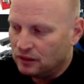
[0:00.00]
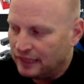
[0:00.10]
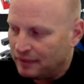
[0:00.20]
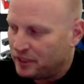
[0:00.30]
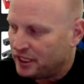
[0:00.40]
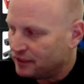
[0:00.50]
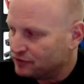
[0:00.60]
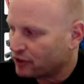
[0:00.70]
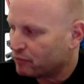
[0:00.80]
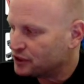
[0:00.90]
let me
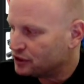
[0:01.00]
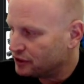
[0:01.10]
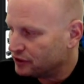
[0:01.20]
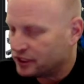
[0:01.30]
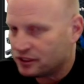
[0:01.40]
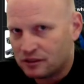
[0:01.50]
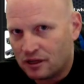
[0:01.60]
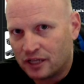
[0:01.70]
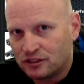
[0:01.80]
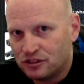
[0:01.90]
give some serious
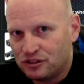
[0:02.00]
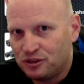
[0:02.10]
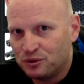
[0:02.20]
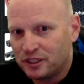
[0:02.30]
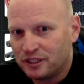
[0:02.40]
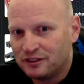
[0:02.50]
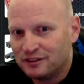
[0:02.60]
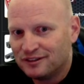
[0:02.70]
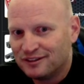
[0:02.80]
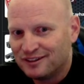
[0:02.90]
thought to
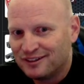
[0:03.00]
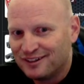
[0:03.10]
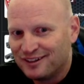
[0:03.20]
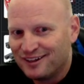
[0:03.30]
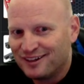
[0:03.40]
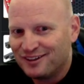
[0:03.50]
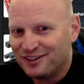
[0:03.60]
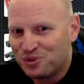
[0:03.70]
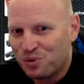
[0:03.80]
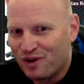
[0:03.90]
doing
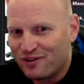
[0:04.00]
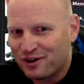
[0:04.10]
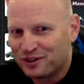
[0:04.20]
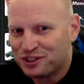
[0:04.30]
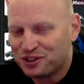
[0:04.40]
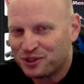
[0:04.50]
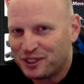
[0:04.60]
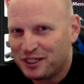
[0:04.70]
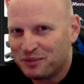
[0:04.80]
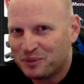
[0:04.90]
the 12 hour
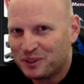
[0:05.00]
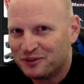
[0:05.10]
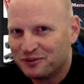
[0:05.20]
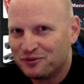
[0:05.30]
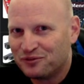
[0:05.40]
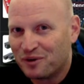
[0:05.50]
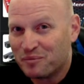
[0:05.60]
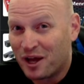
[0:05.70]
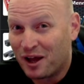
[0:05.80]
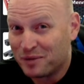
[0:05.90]
stream
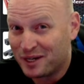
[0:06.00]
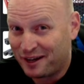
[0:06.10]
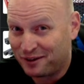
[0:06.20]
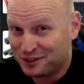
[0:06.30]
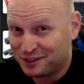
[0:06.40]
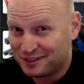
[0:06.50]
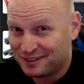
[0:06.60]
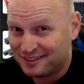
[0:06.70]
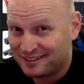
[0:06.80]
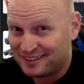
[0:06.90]
from the Hobbit House
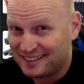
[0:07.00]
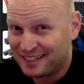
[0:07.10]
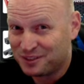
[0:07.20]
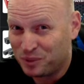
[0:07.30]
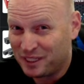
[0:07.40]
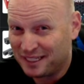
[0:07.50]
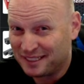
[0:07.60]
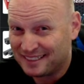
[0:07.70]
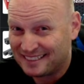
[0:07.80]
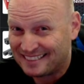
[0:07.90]
next
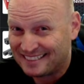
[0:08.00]
weekend.